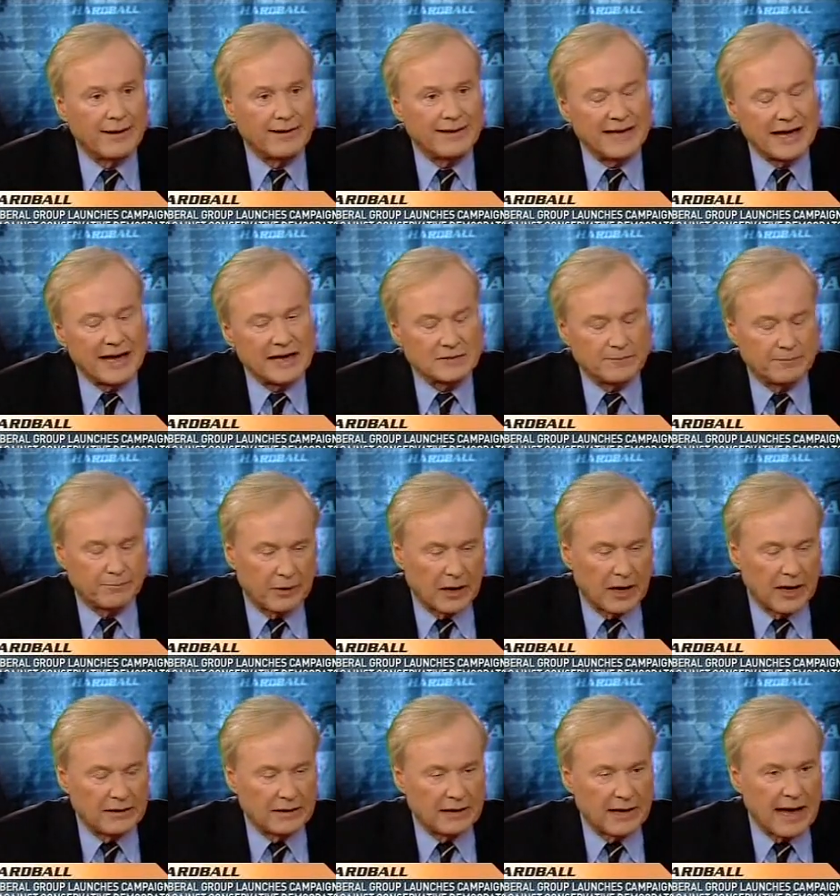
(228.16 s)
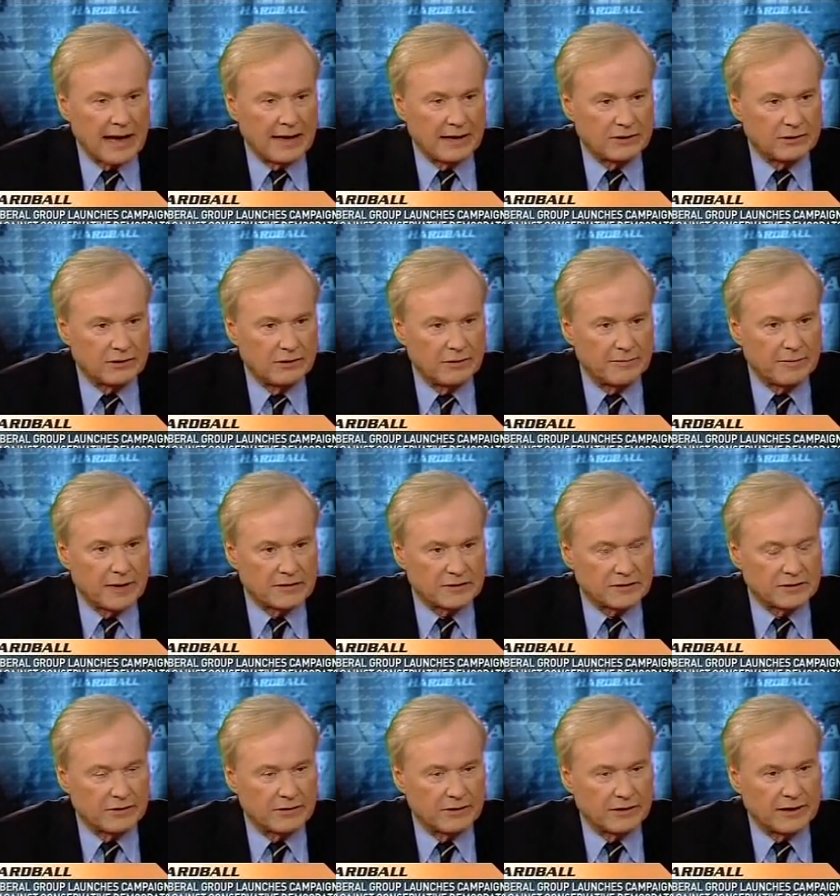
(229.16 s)
yes, but attitude about
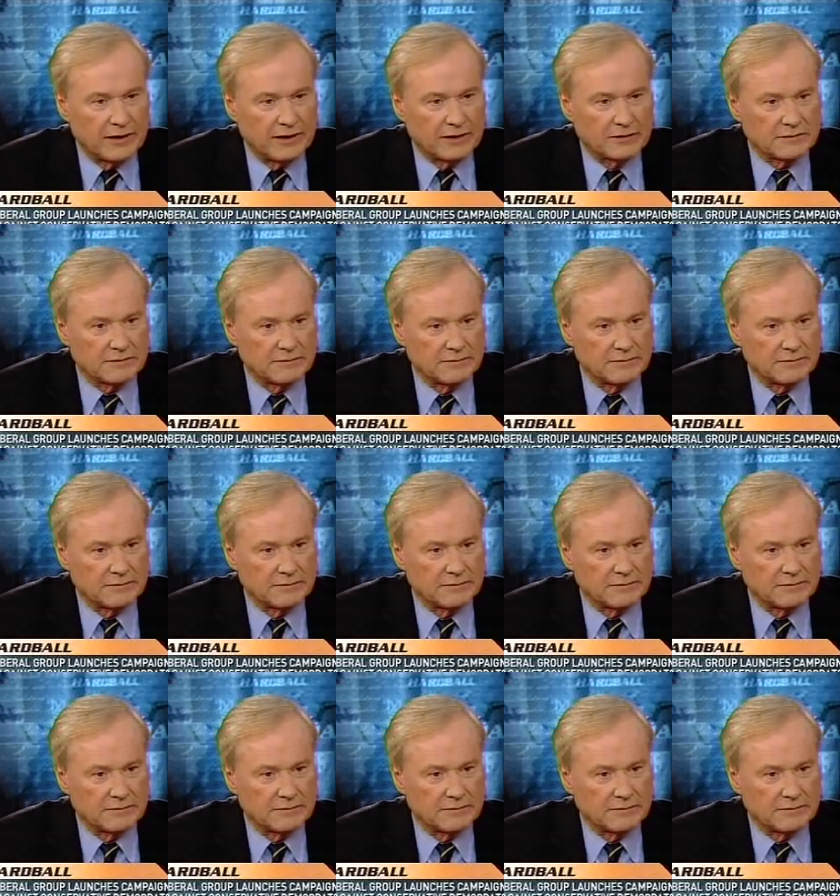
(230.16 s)
certain things?